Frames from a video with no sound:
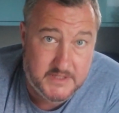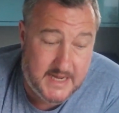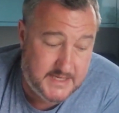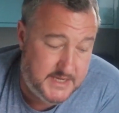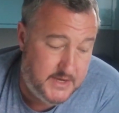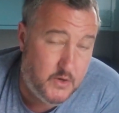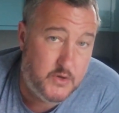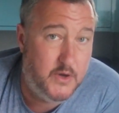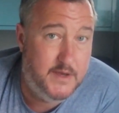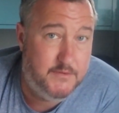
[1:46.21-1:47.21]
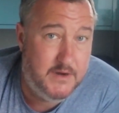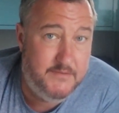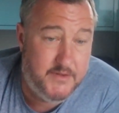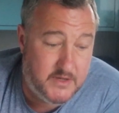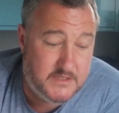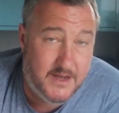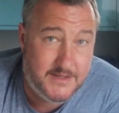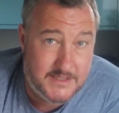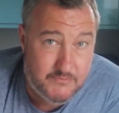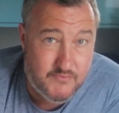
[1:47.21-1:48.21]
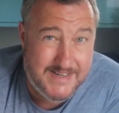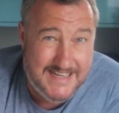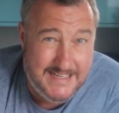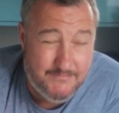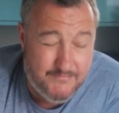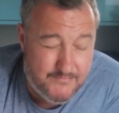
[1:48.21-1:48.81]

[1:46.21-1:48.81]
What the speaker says: a taxi and not cooking for a living, I started to really,